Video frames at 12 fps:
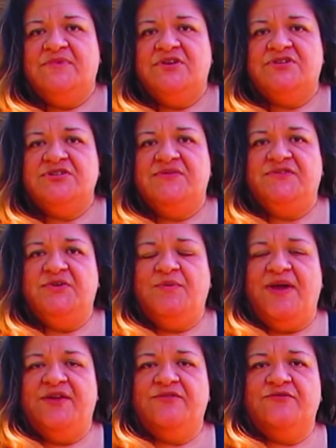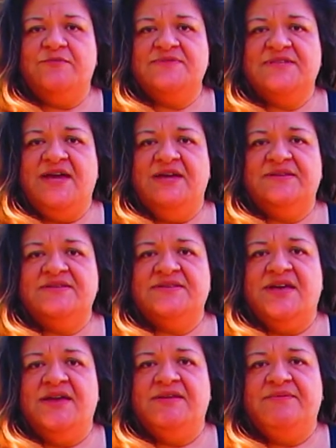Shift your weight from side to
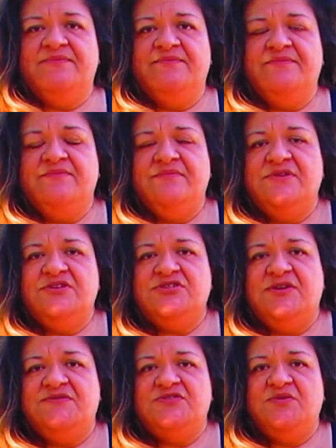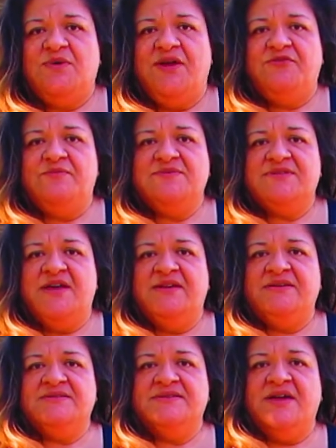side. Shift your weight from
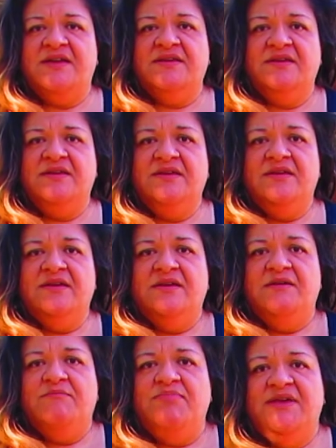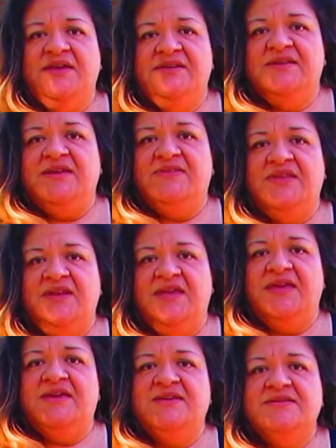side to side. Bend in the
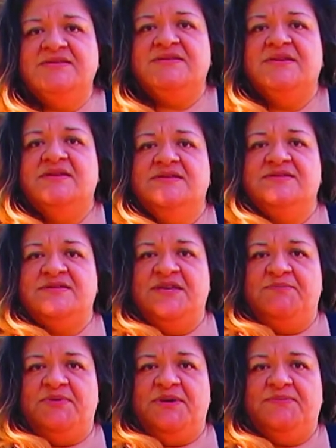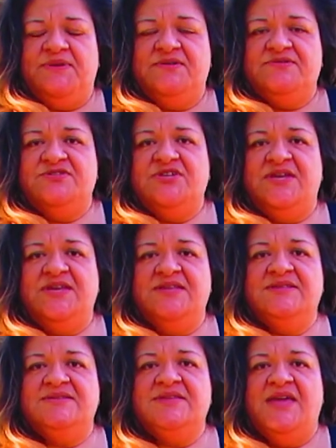knees, zip up those
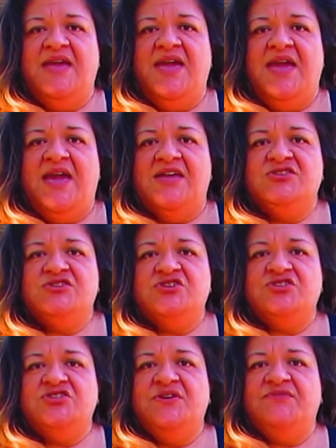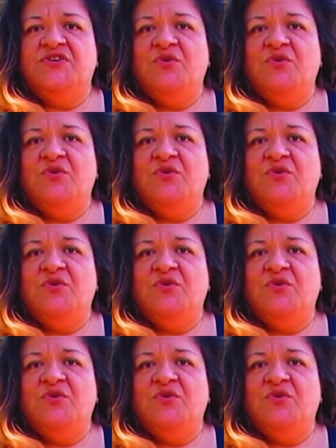jeans, and just shift your